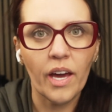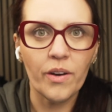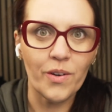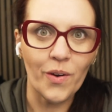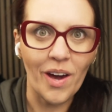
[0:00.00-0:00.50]
I
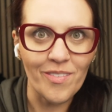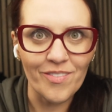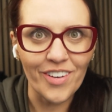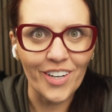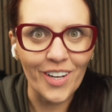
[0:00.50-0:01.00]
don't know, I
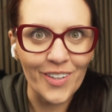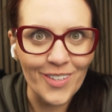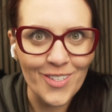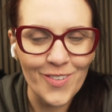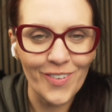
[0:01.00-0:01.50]
haven't figured out
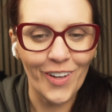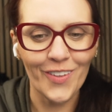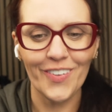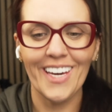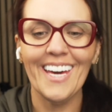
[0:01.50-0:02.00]
YouTube all
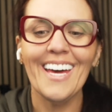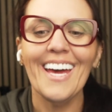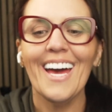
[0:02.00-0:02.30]
the way.